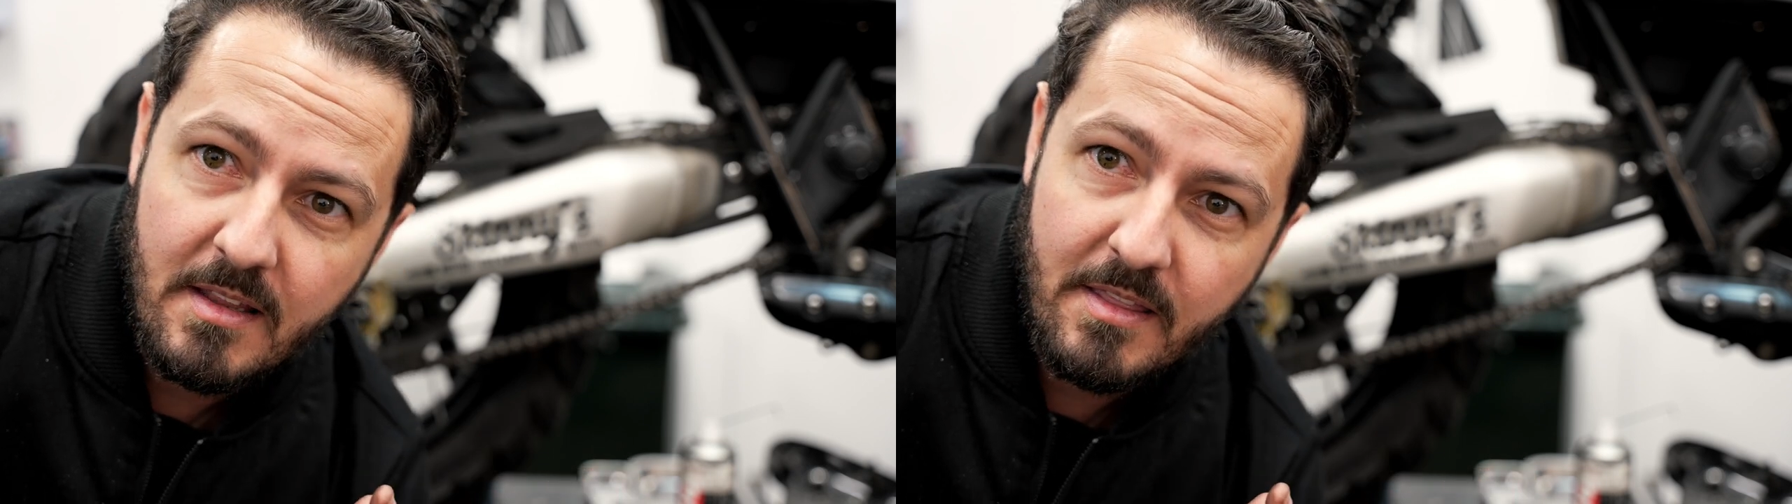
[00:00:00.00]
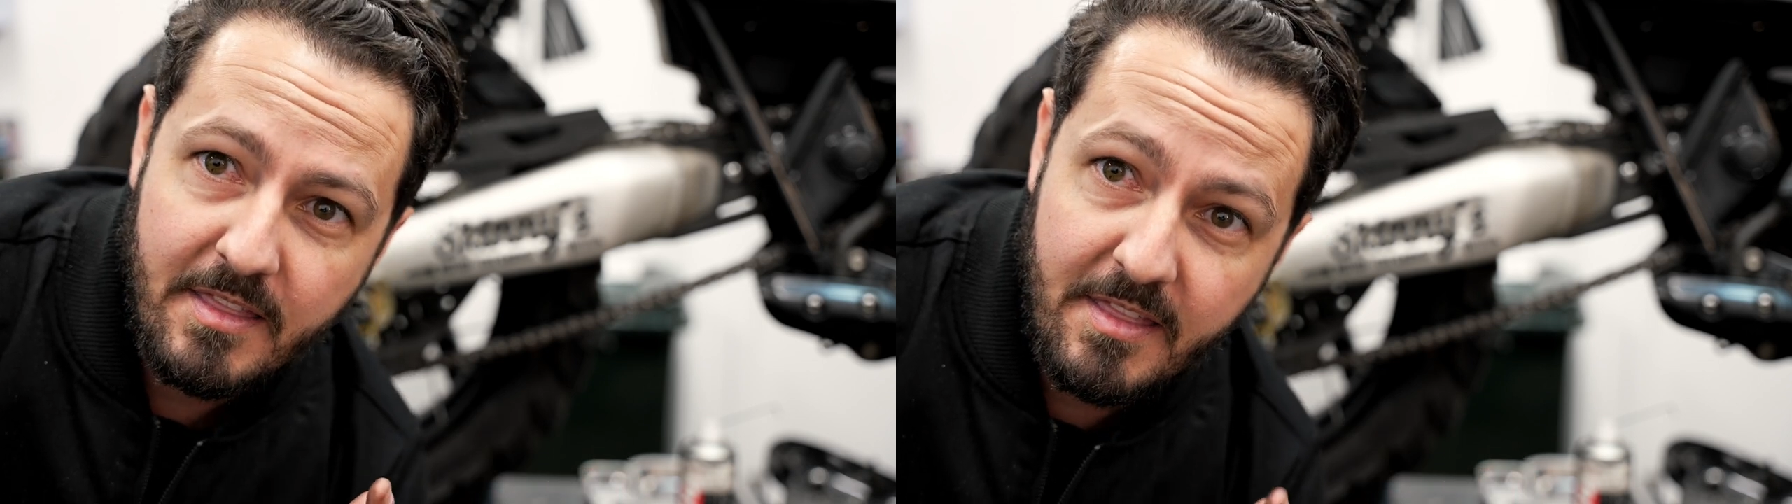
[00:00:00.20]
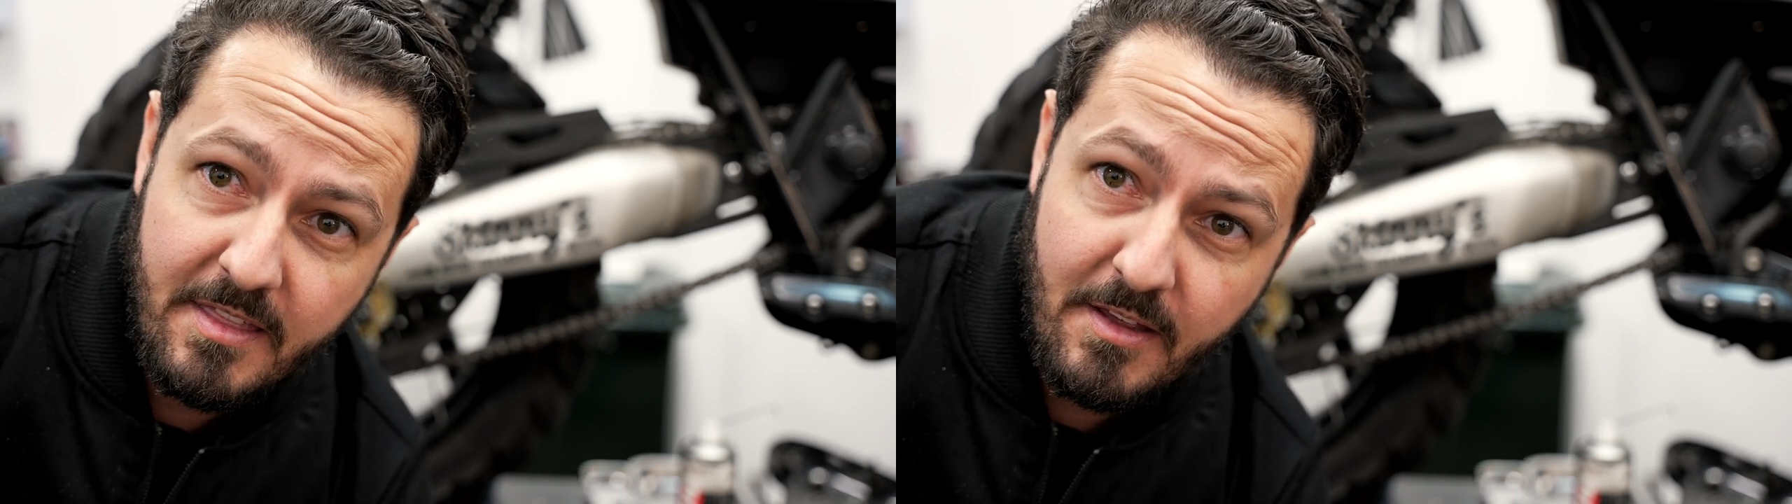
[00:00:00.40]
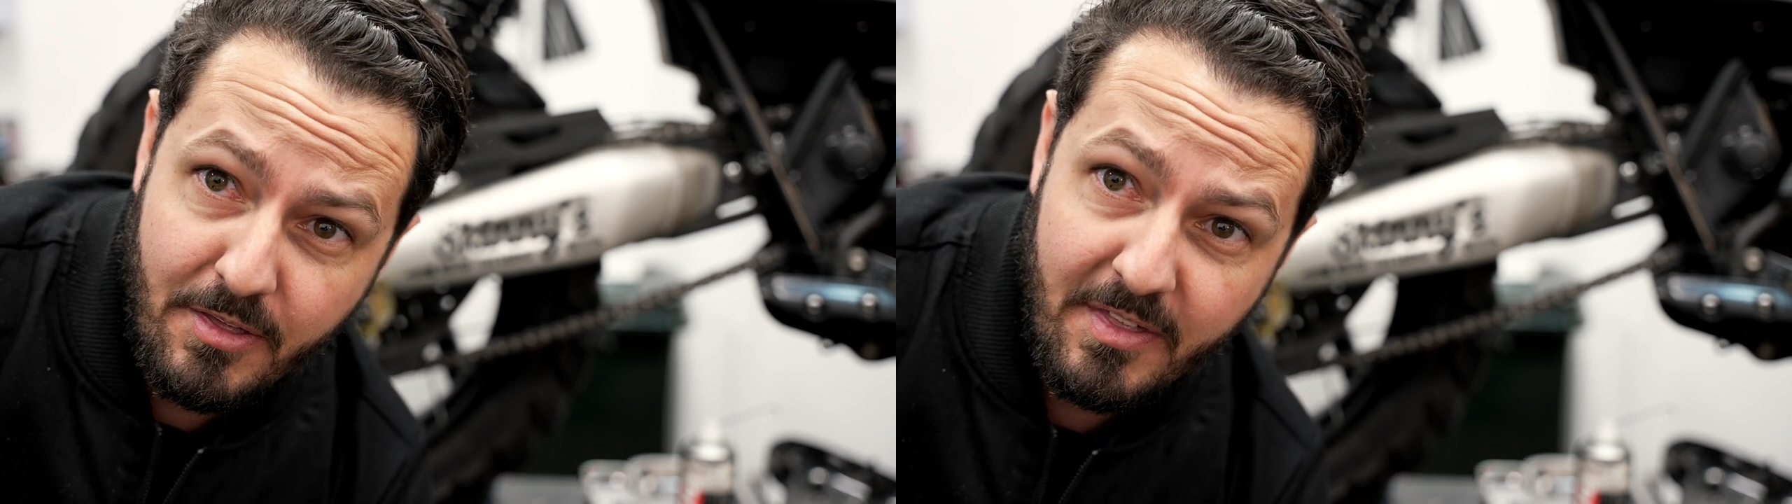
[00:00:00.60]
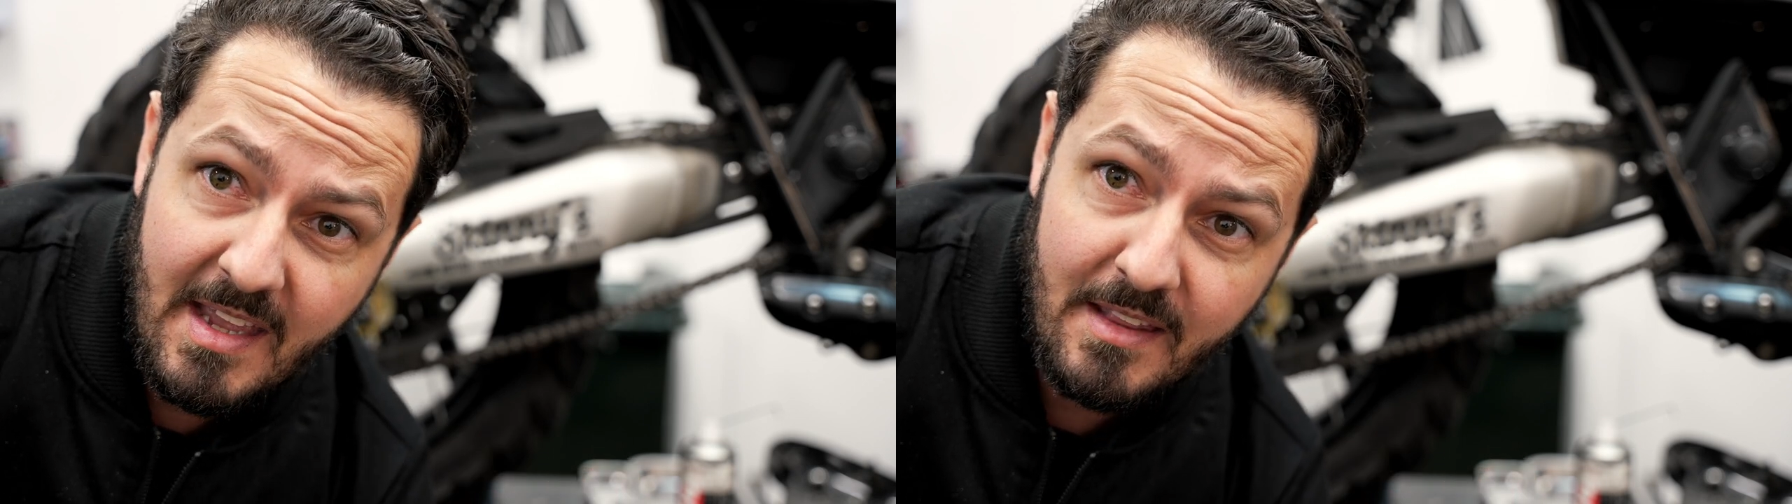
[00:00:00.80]
The
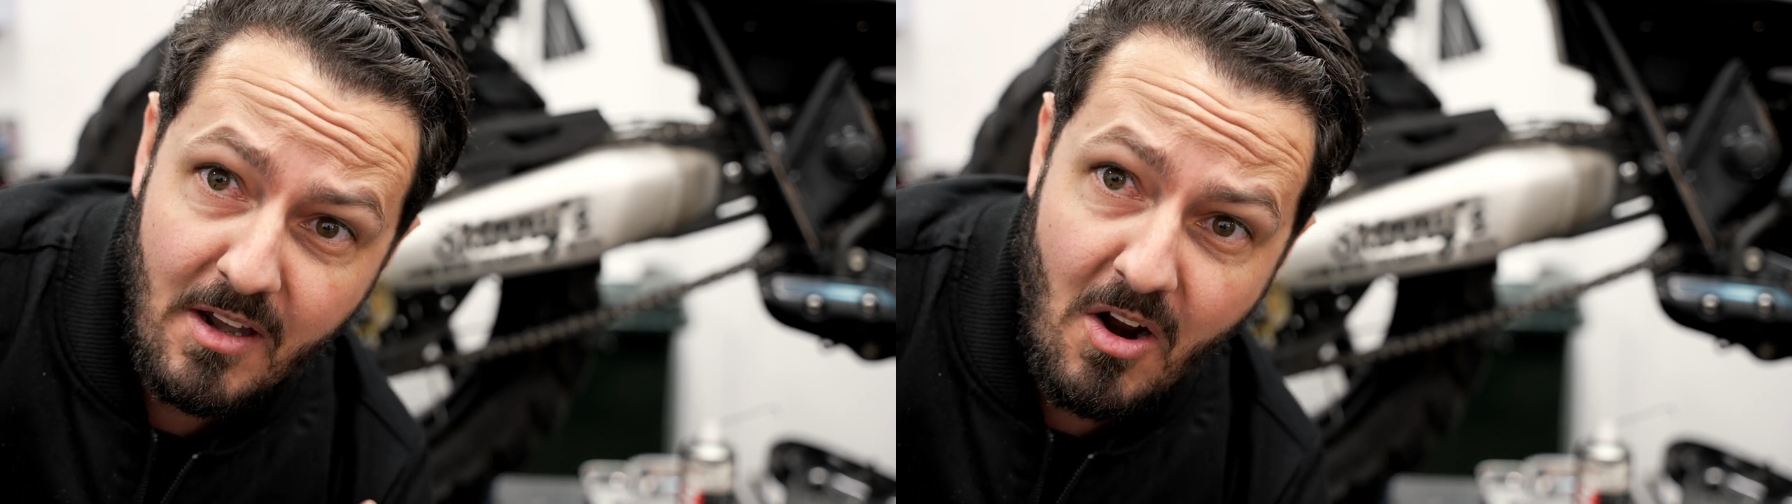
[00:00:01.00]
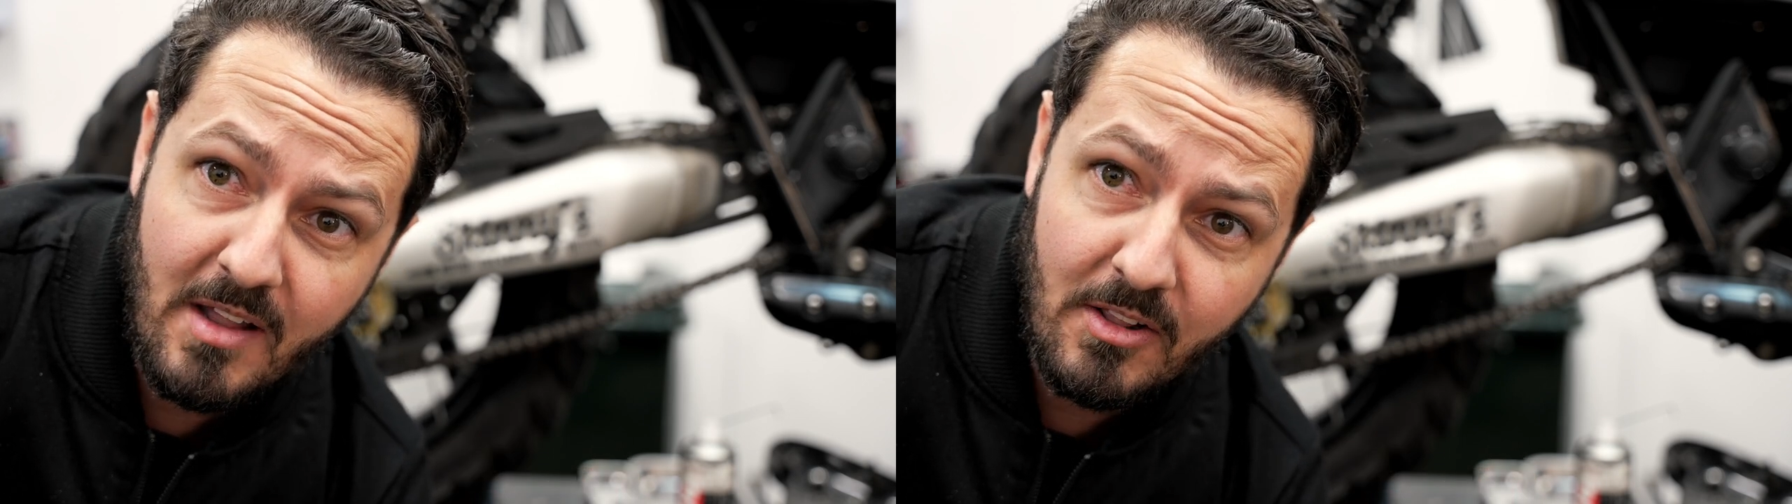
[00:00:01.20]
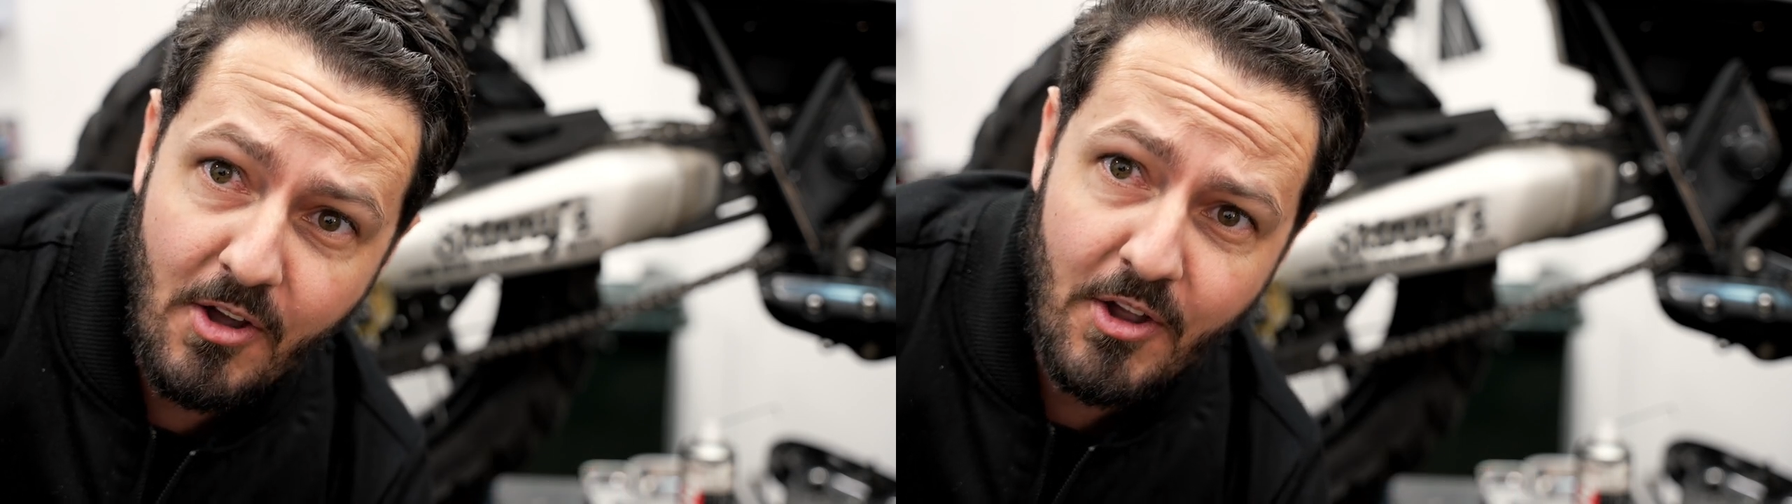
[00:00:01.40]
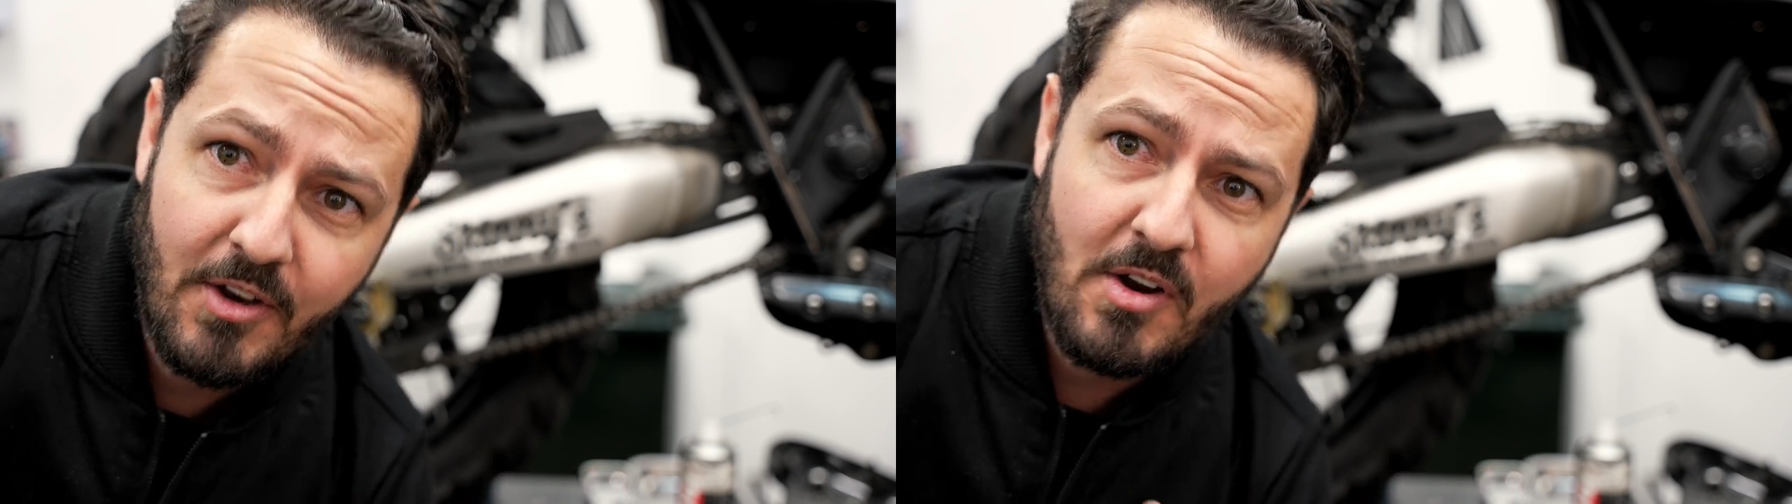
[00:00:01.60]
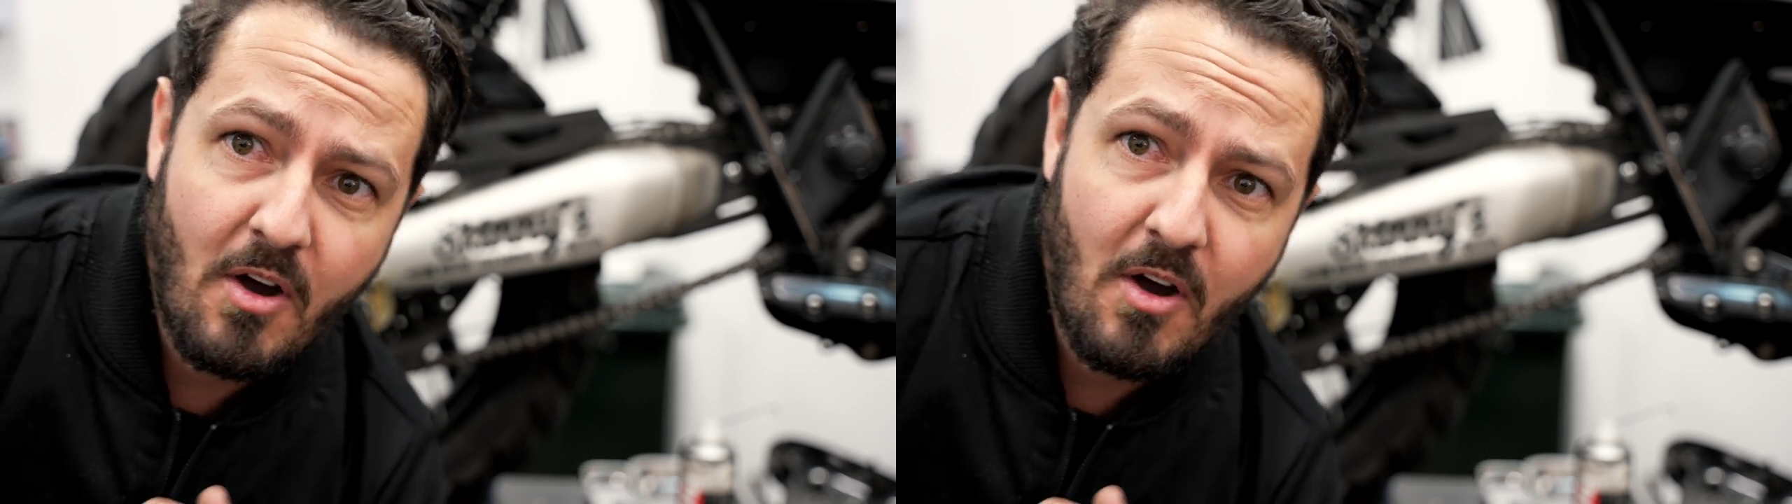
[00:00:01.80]
thing that I learned